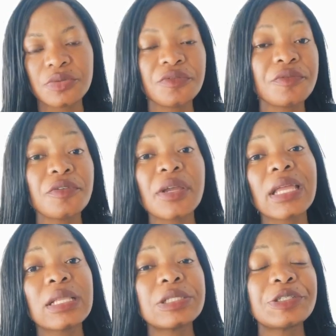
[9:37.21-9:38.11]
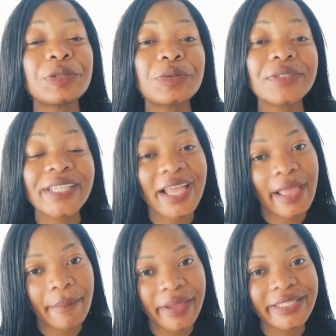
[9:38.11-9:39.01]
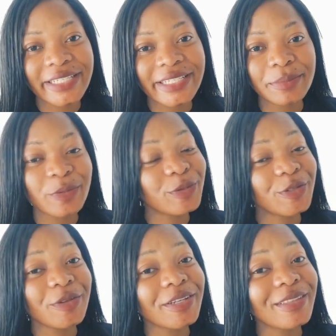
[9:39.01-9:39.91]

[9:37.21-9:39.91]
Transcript: Don't forget your Skype ID because you gonna,